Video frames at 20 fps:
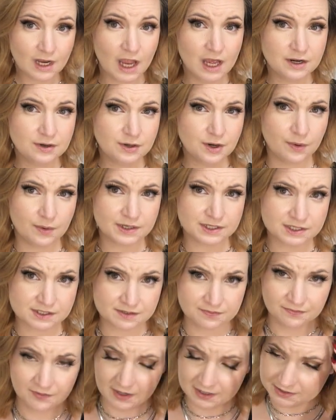I don't know, I
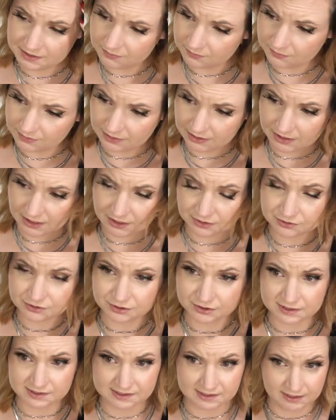just find it really
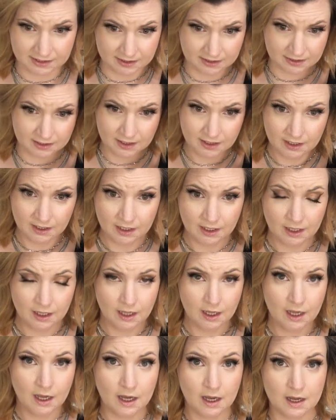interesting
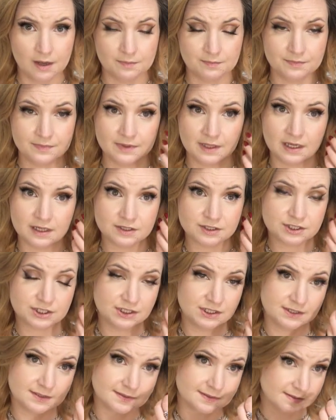um, that
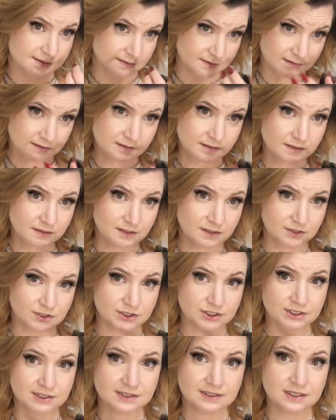she's,
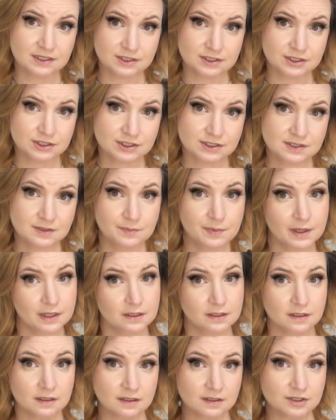she, she's a
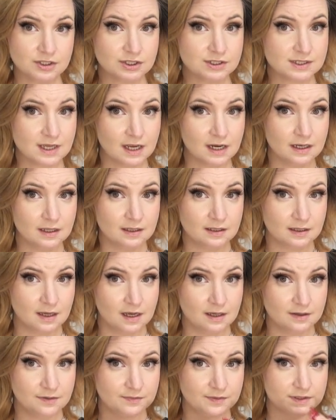bit, she's got a
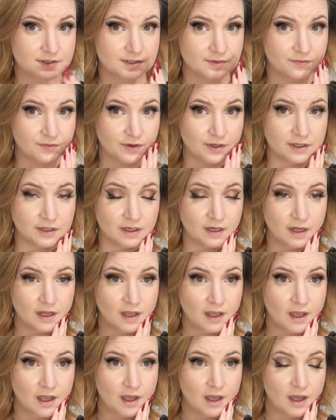kind of a different,
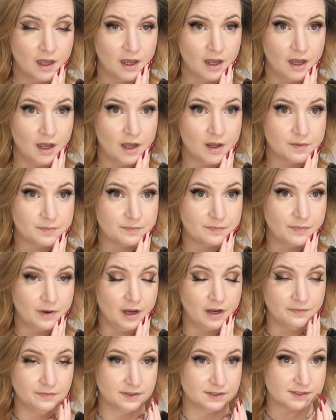um,
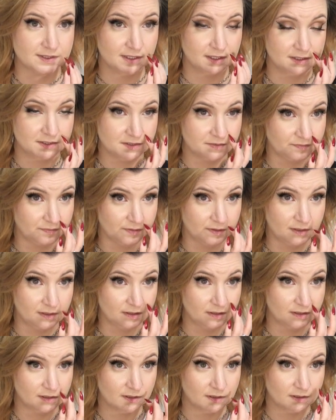obviously a
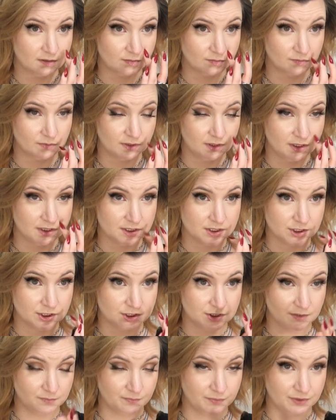different
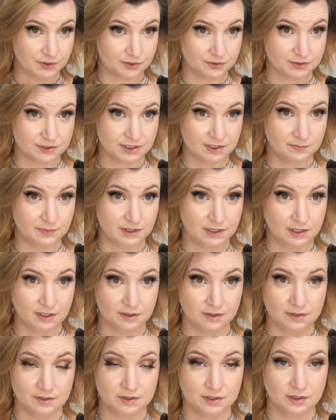relationship with her daemon
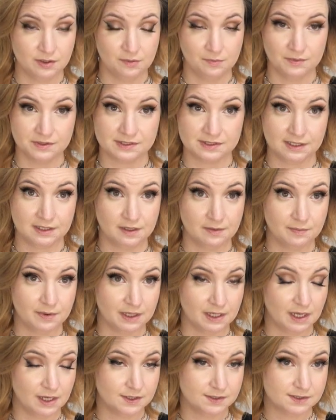than, than almost
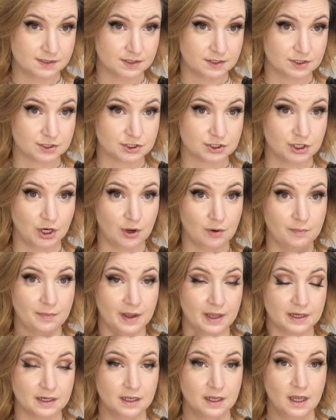anybody else in this show,
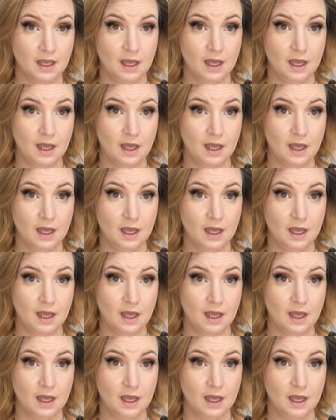but